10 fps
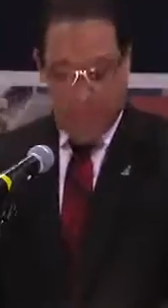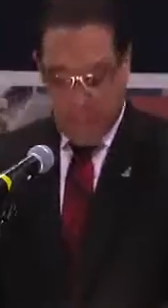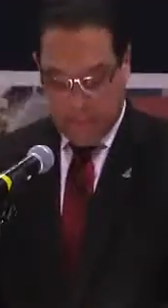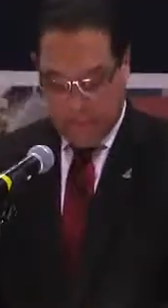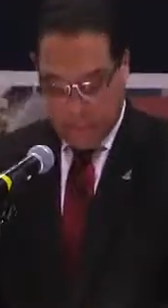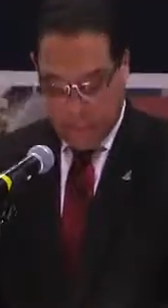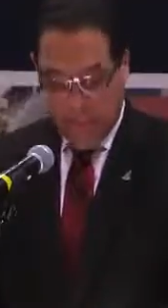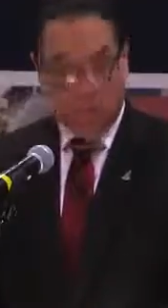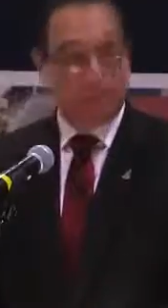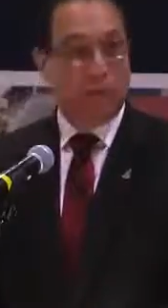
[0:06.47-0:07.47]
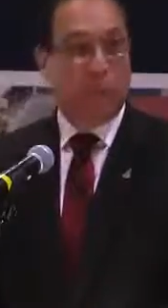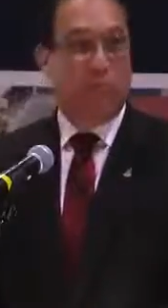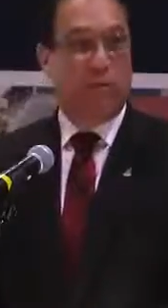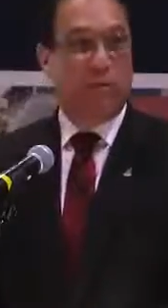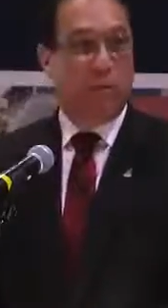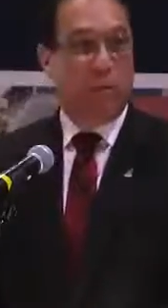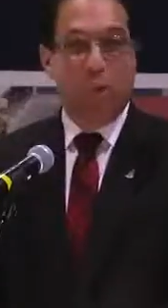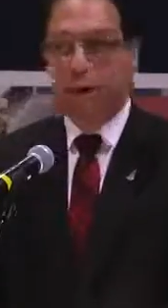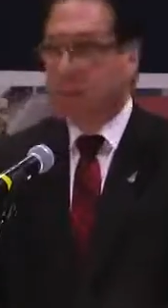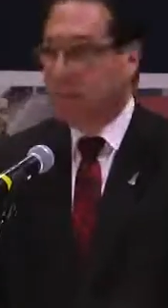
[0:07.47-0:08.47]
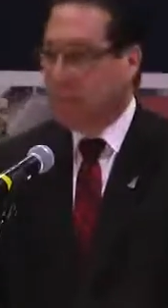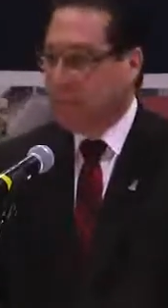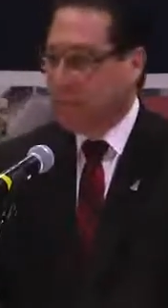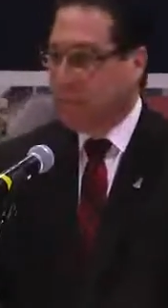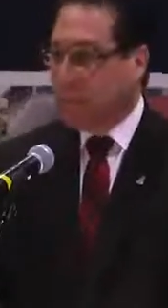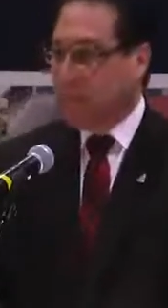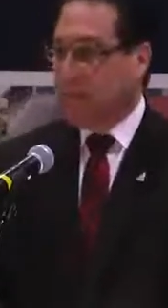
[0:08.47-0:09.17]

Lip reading: President Chris, I want to join with you and the Chamber